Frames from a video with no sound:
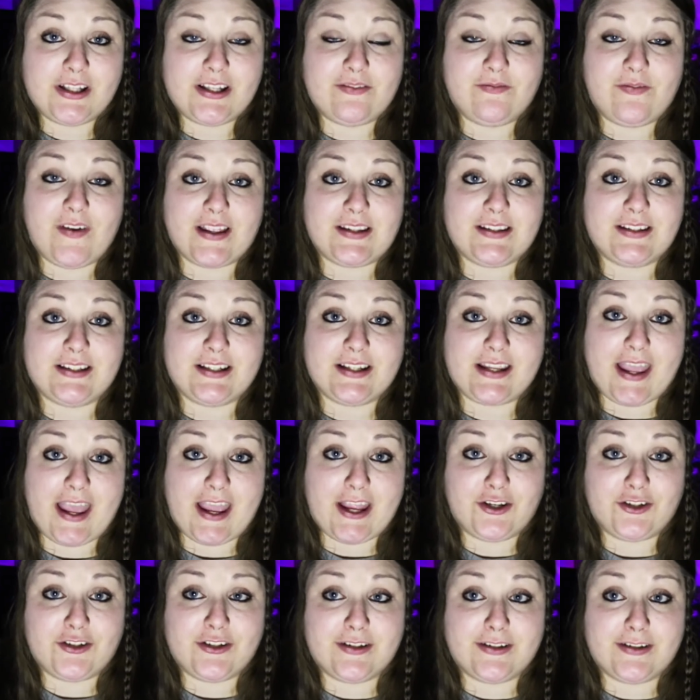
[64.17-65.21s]

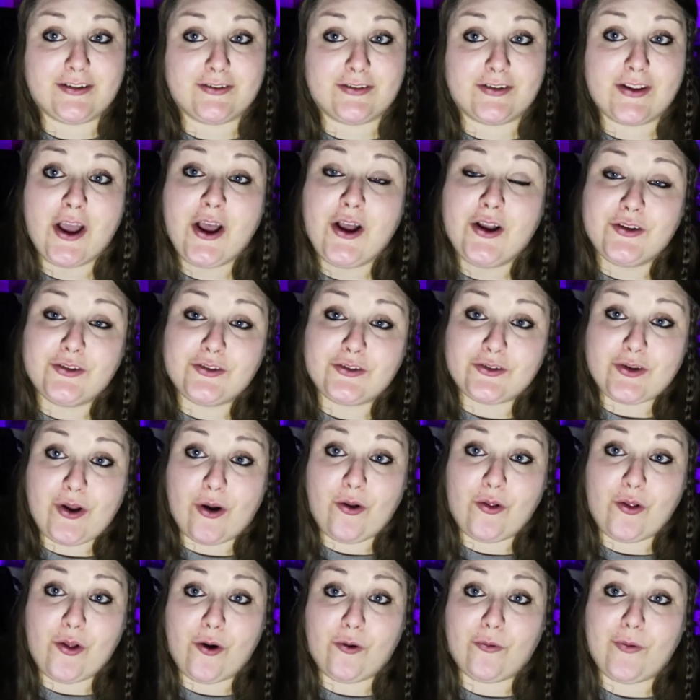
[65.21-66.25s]
investigations
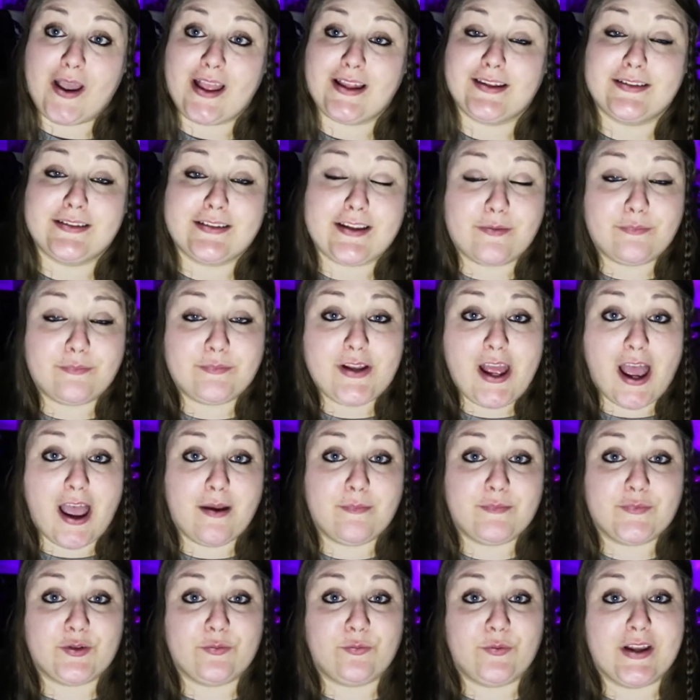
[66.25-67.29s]
solo and
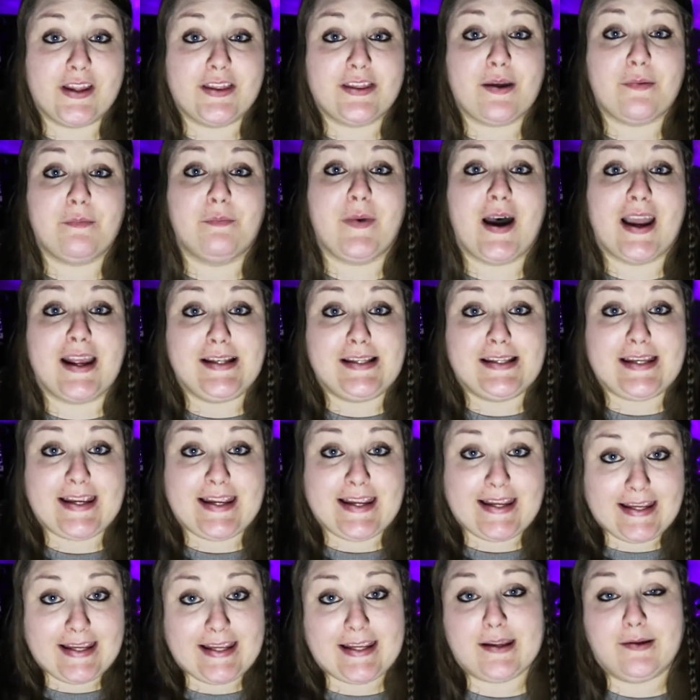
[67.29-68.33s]
sometimes with my
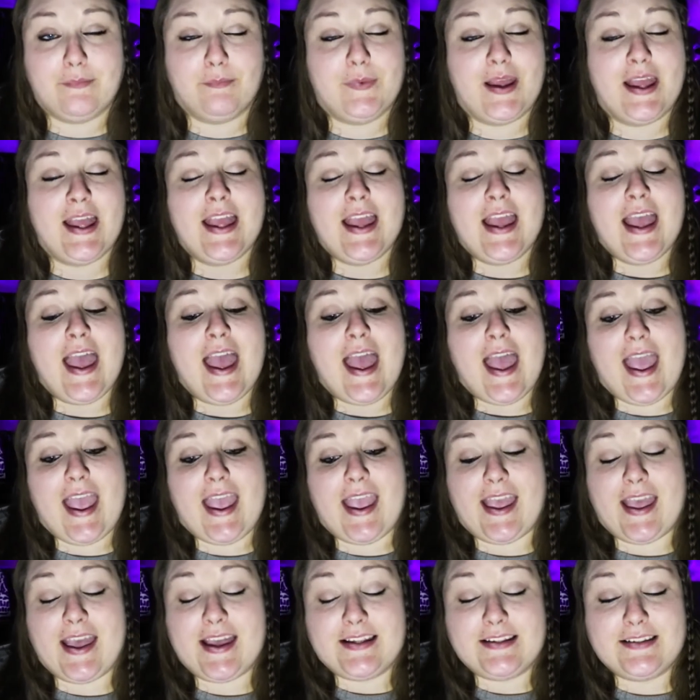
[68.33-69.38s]
team,
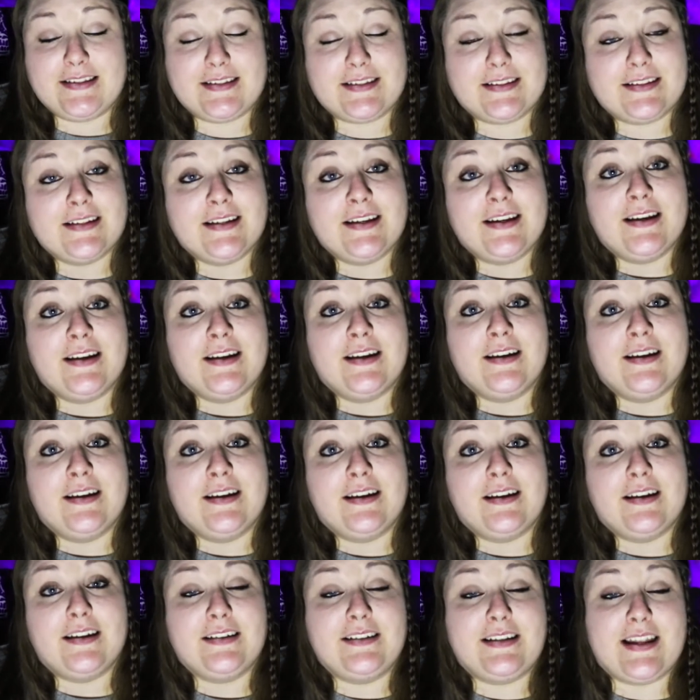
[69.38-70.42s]
and
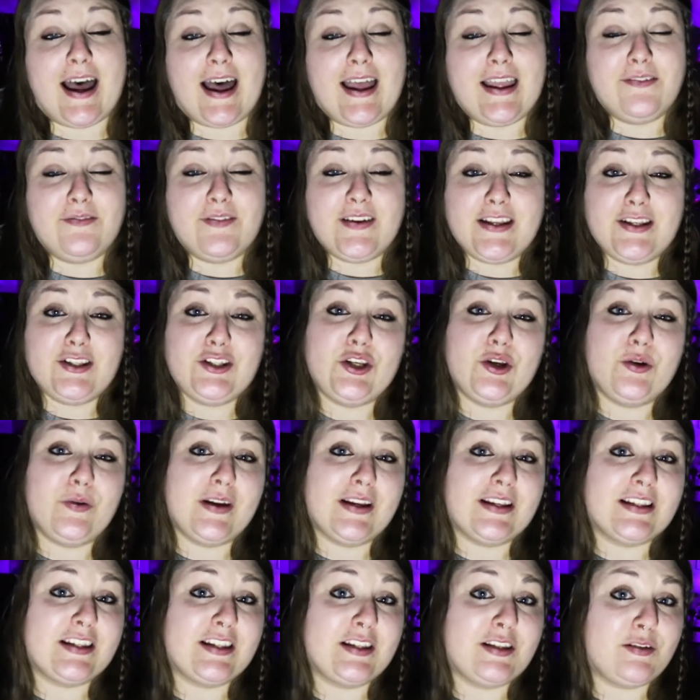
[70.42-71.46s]
dive into
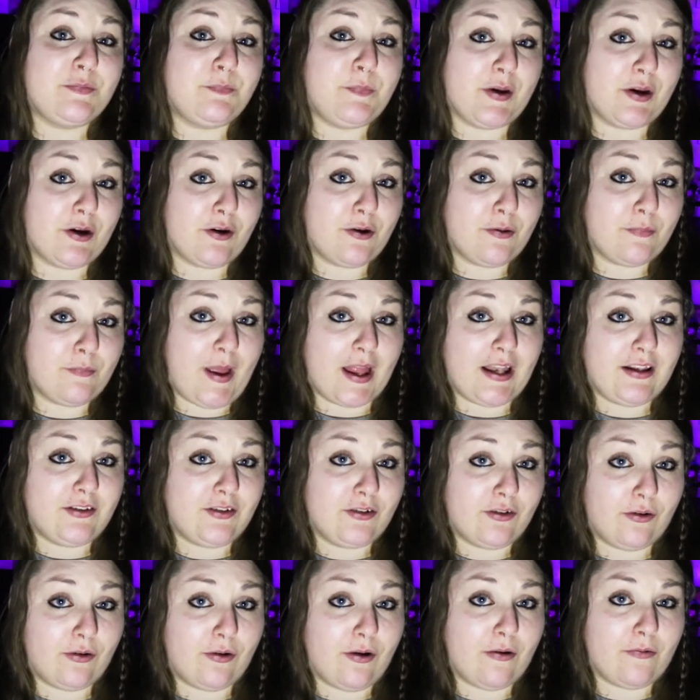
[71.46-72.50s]

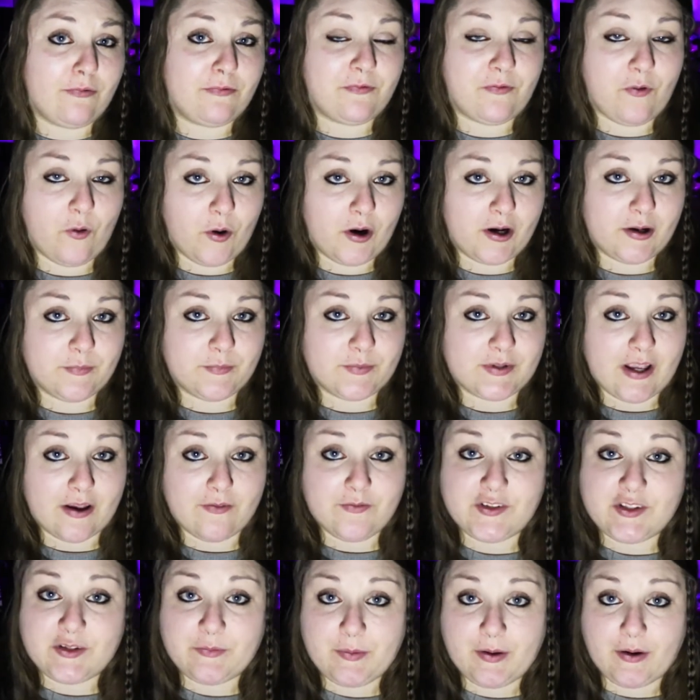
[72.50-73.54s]
experimental forms
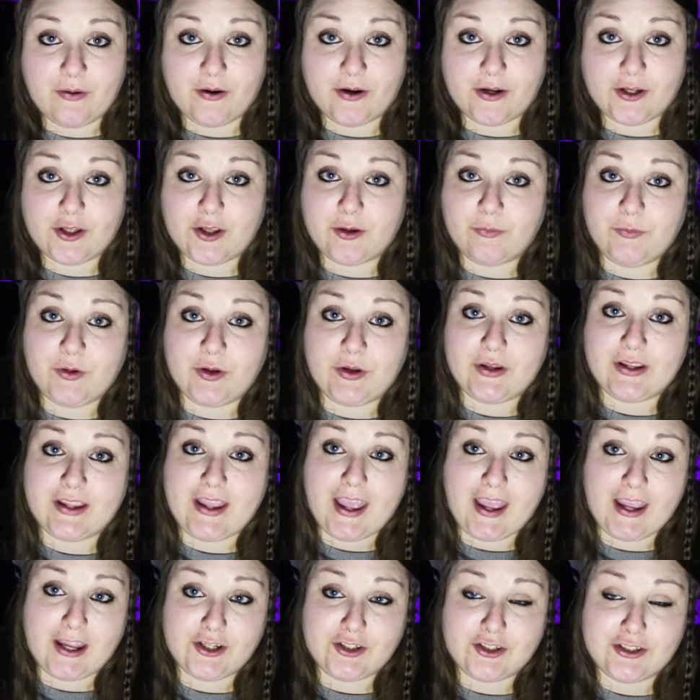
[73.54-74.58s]
of spirit
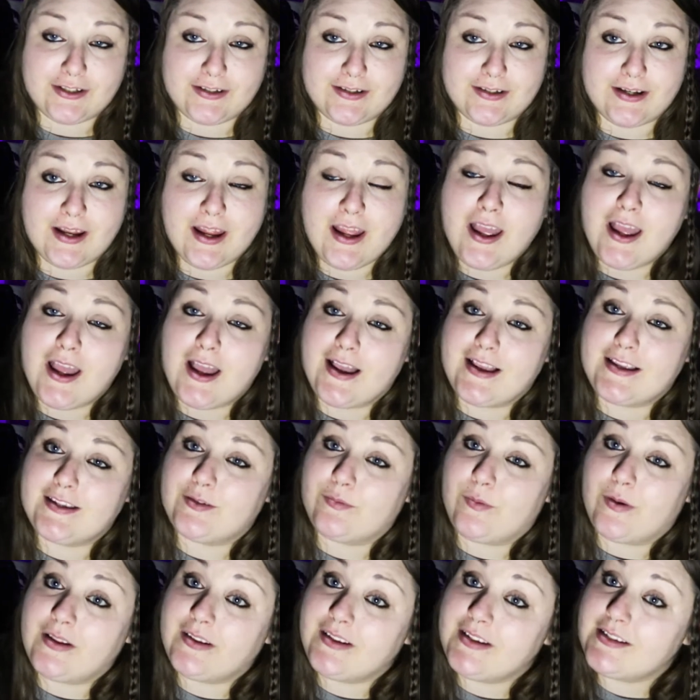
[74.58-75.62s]
communication as
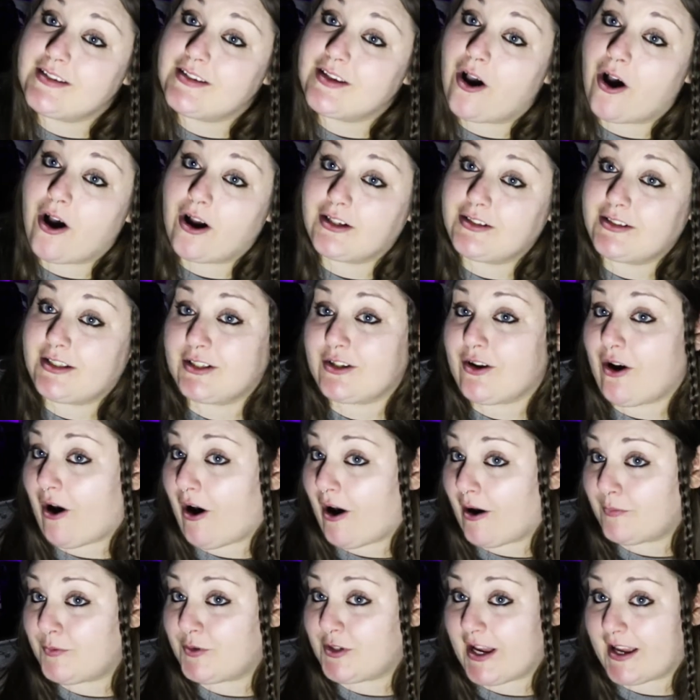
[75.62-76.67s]
well as haunted
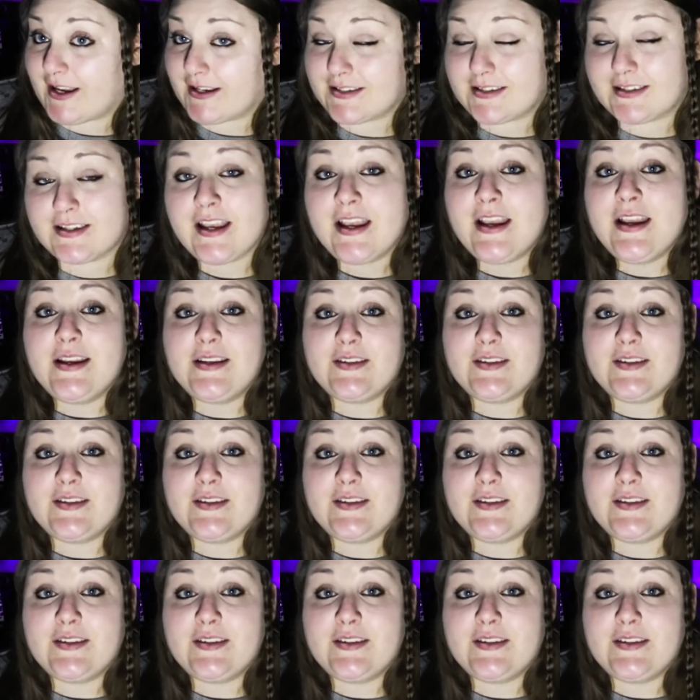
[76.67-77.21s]
objects.